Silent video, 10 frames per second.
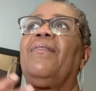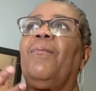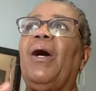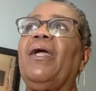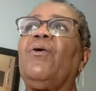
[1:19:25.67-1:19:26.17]
The
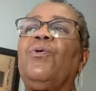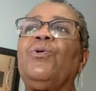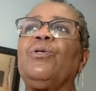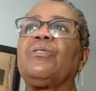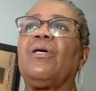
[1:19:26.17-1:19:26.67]
Michael
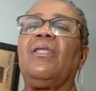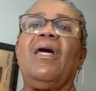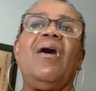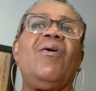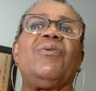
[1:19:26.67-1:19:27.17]

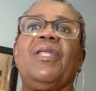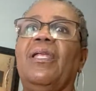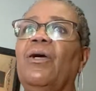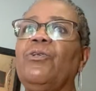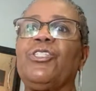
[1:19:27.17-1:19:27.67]
cologne, the
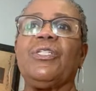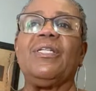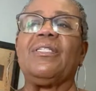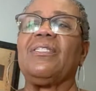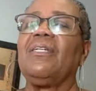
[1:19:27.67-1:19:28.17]
lotion
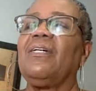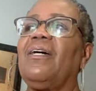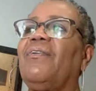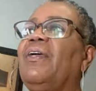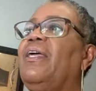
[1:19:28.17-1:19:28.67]
and
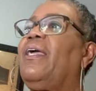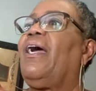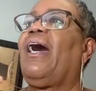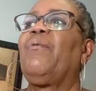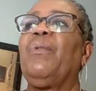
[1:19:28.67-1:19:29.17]
stuff.
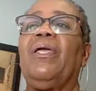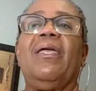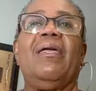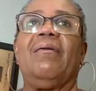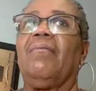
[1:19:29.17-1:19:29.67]
I
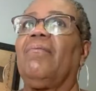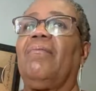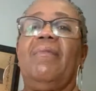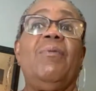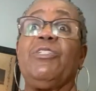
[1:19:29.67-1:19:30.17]
mean,
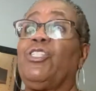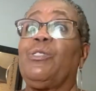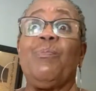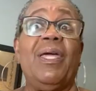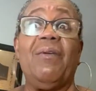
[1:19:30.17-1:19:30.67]
it was
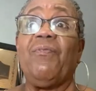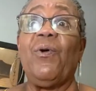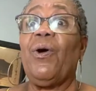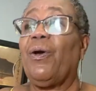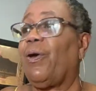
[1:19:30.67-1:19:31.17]
just made
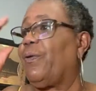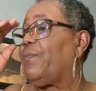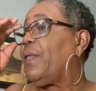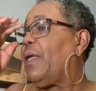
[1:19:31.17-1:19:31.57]
for her.